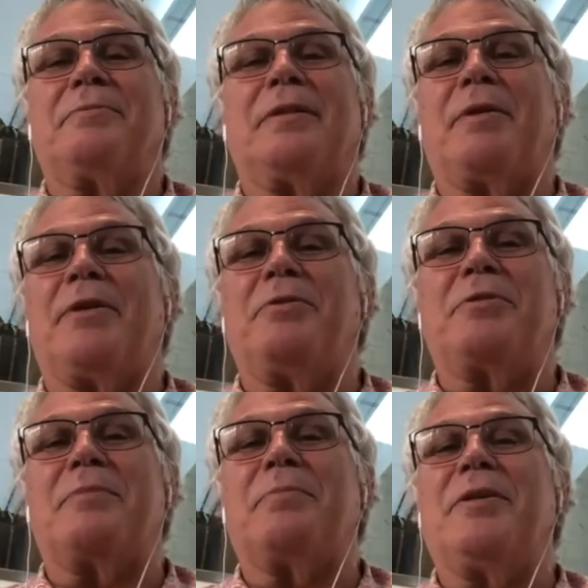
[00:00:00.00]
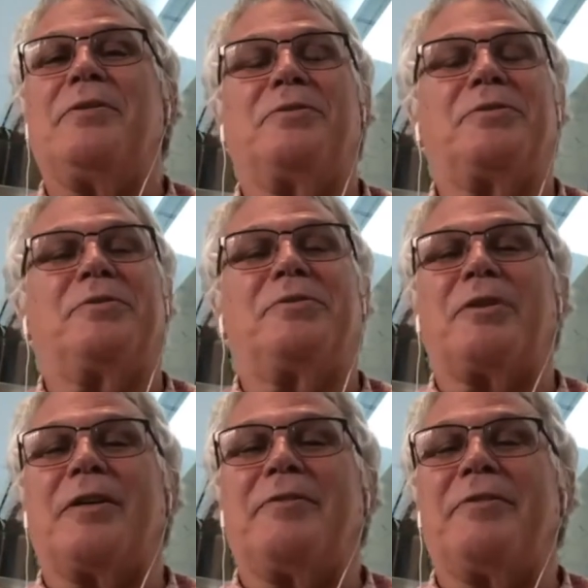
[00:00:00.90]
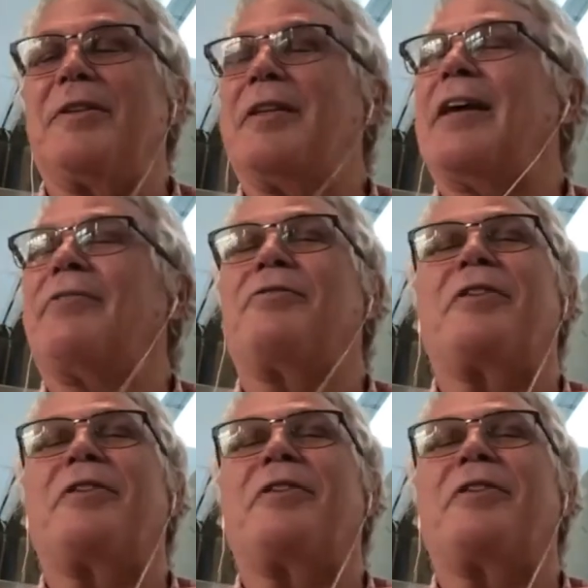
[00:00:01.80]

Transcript: It used to be you'd have to